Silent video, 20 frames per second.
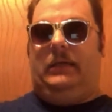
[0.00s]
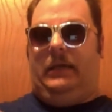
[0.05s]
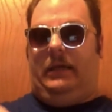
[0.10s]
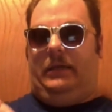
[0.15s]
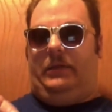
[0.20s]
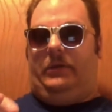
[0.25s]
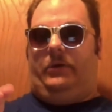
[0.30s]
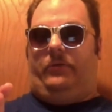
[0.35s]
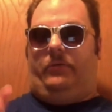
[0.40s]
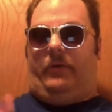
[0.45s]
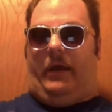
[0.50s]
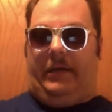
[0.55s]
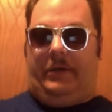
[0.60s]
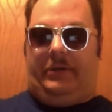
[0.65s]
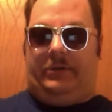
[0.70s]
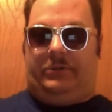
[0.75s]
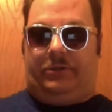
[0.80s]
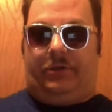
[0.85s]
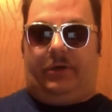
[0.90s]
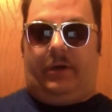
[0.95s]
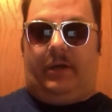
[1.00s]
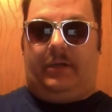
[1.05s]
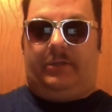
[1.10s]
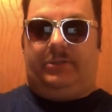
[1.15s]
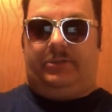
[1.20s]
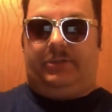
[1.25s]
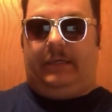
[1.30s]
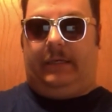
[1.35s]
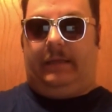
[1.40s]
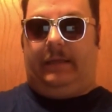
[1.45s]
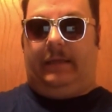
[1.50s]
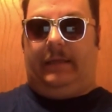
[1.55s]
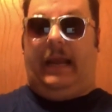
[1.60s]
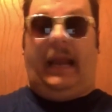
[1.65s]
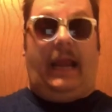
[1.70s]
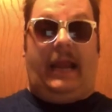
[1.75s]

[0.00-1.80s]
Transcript: and their writers are Australian,